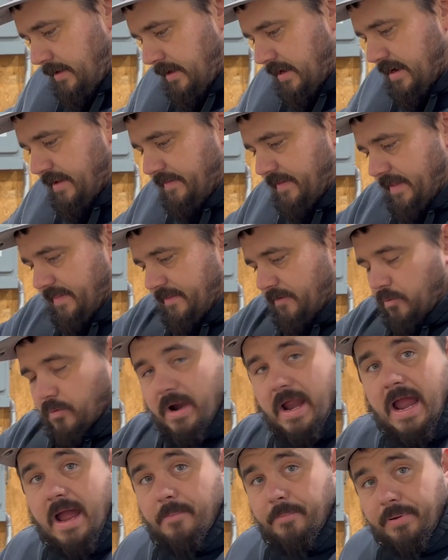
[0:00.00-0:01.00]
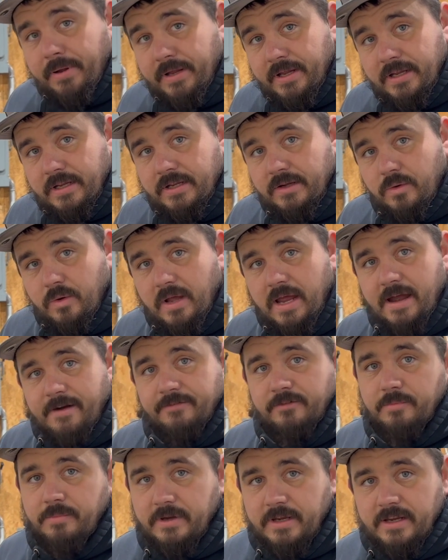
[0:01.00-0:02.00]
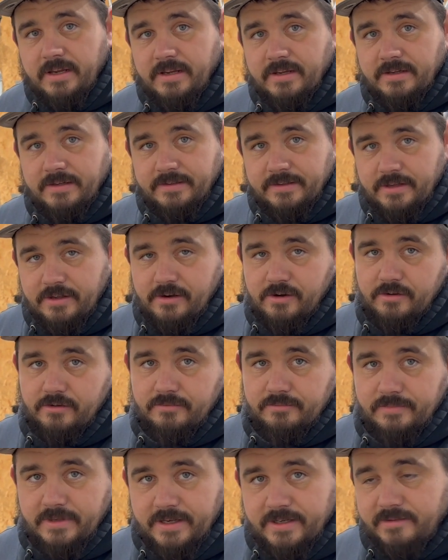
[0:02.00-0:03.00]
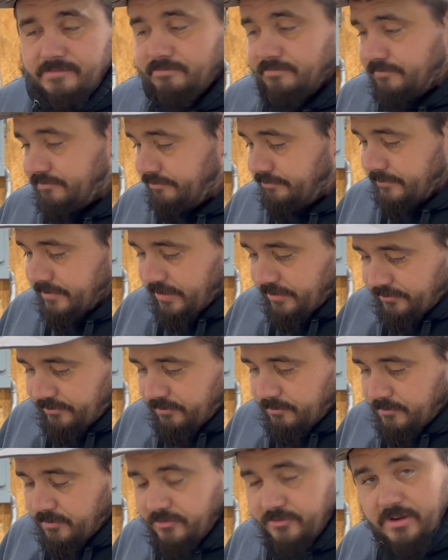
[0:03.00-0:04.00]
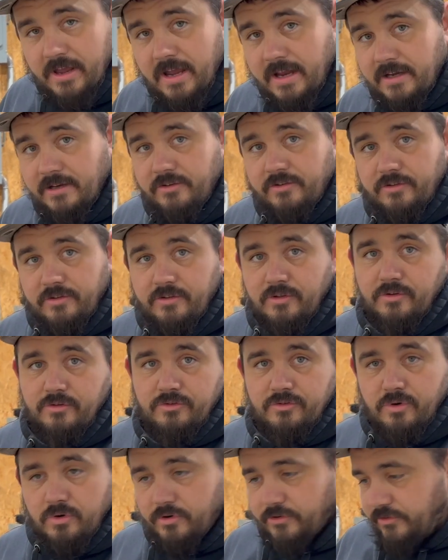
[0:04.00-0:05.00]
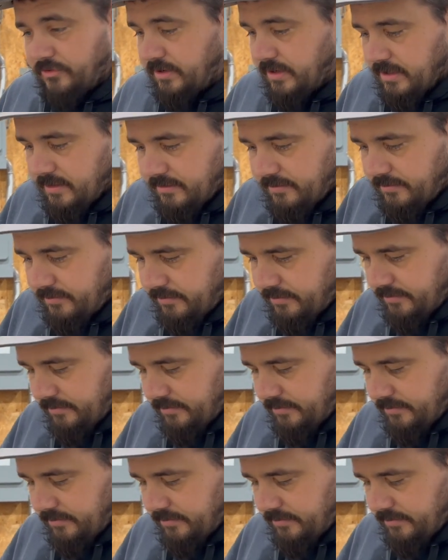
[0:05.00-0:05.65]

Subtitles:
And then the wrap will have to be, like custom designed to those door skins.